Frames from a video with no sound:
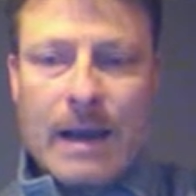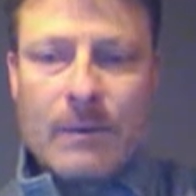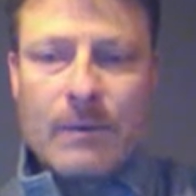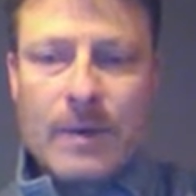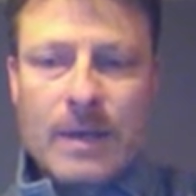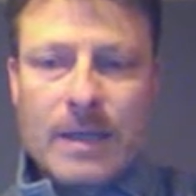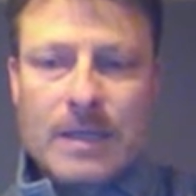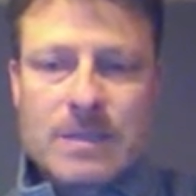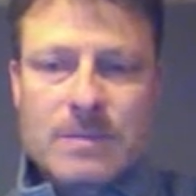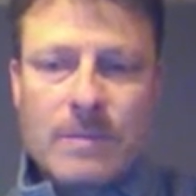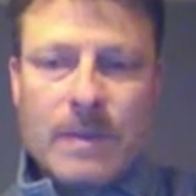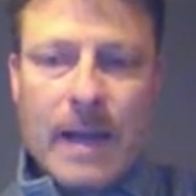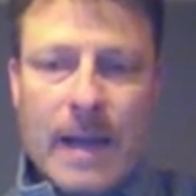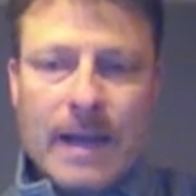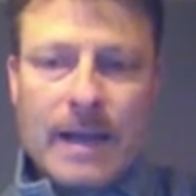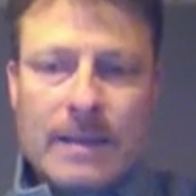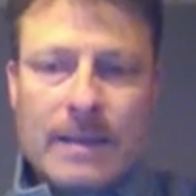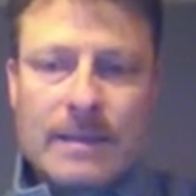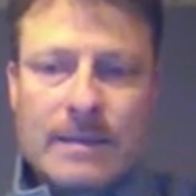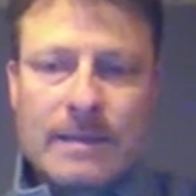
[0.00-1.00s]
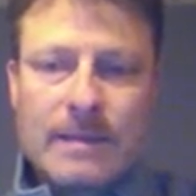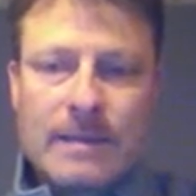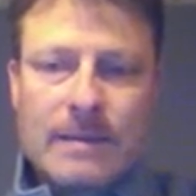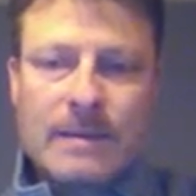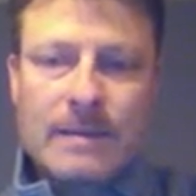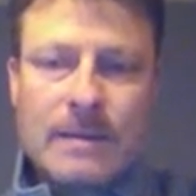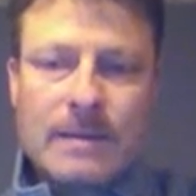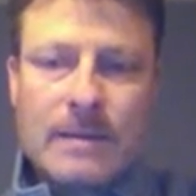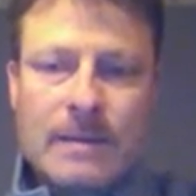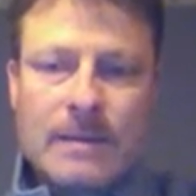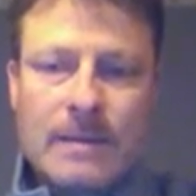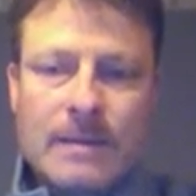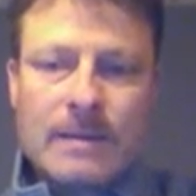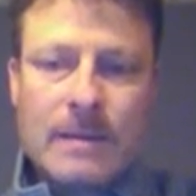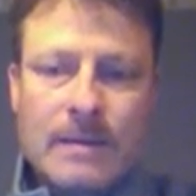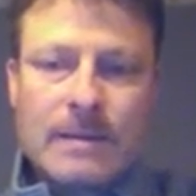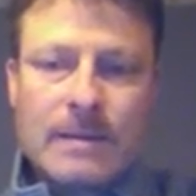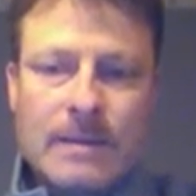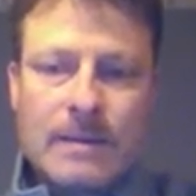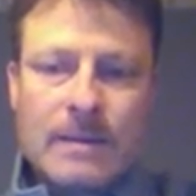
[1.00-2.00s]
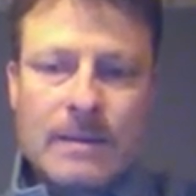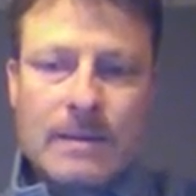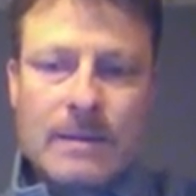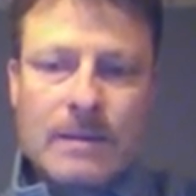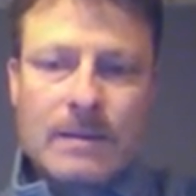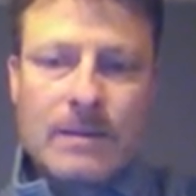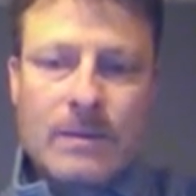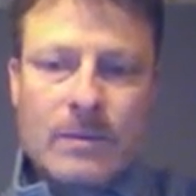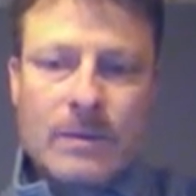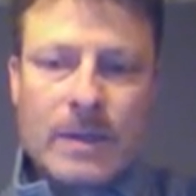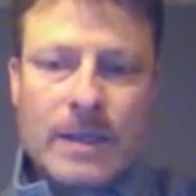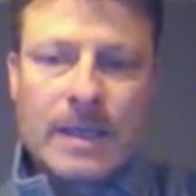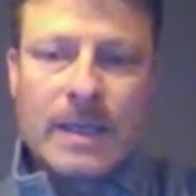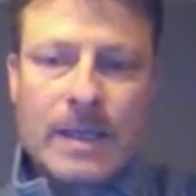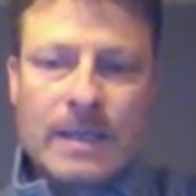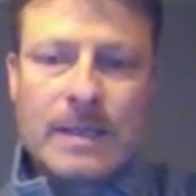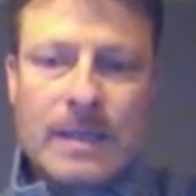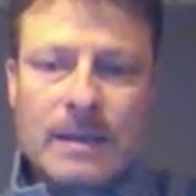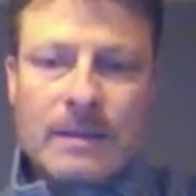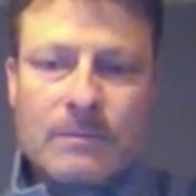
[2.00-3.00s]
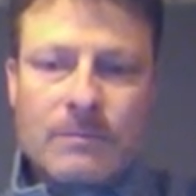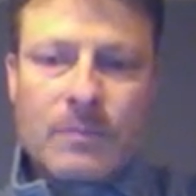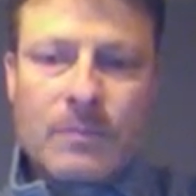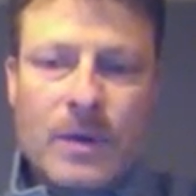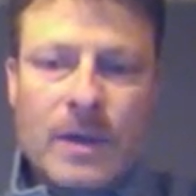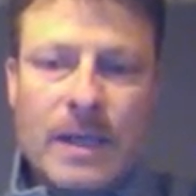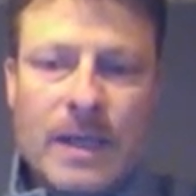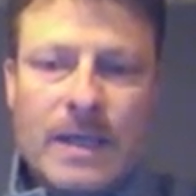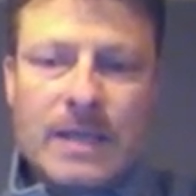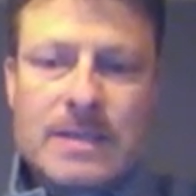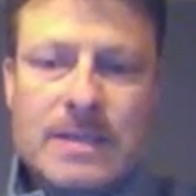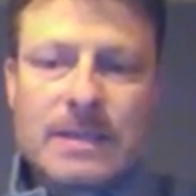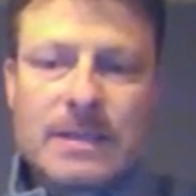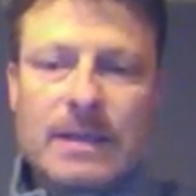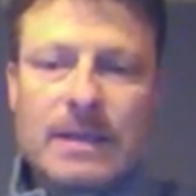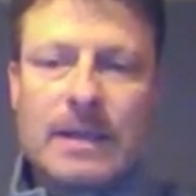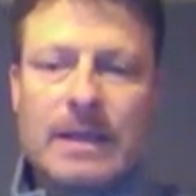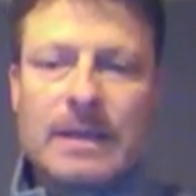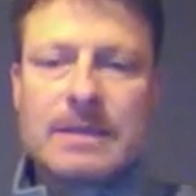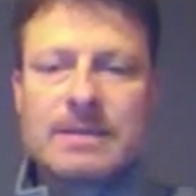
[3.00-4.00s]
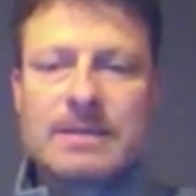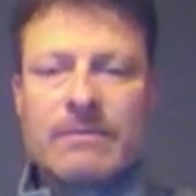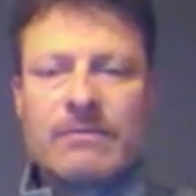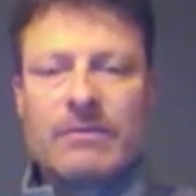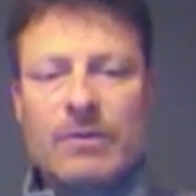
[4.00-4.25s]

would expect would get it done pretty easily is if